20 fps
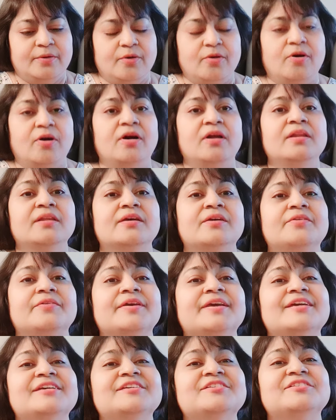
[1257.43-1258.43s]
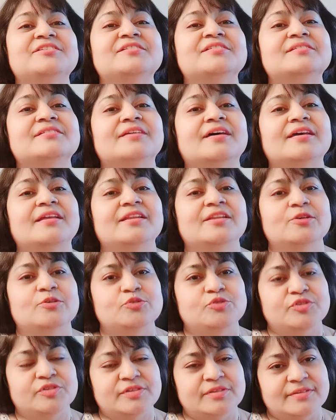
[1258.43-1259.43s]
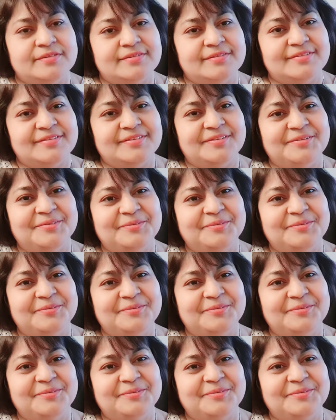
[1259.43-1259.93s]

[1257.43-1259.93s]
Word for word: All creations are illusions.